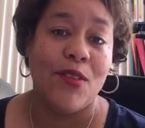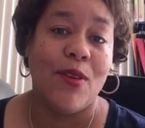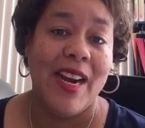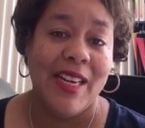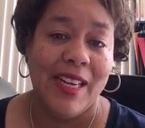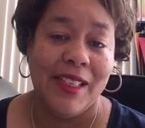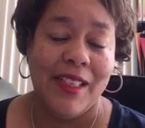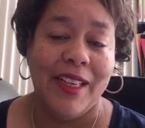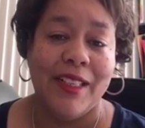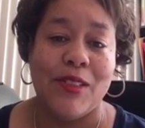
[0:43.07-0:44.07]
trying that
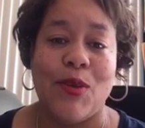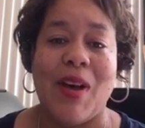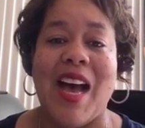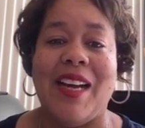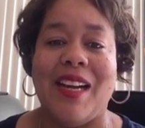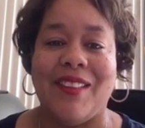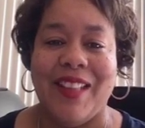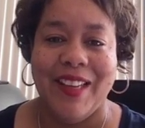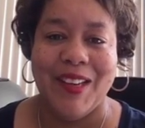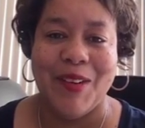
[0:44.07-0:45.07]
today. It's so hot out
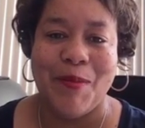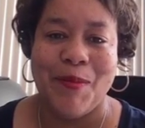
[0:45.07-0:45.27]
there.